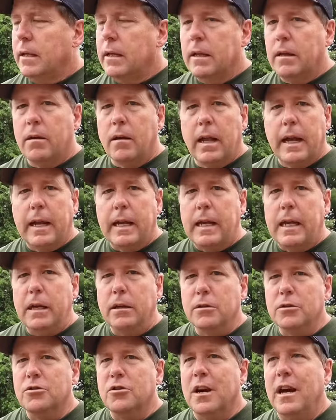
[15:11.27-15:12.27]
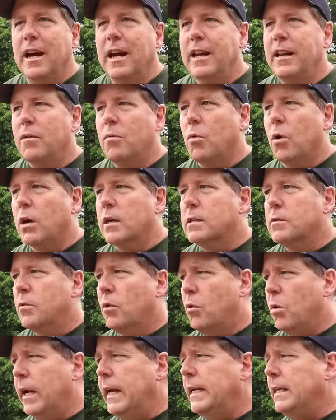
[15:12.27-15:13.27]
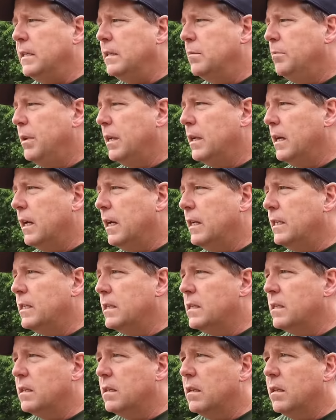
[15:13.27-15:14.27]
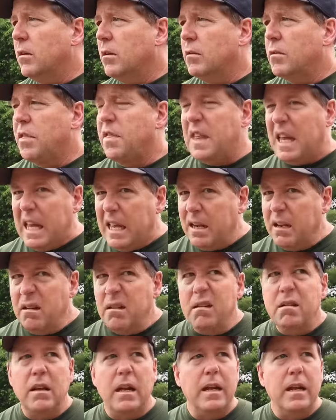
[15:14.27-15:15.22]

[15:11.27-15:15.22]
they're like kiln dried. It works great because they're thin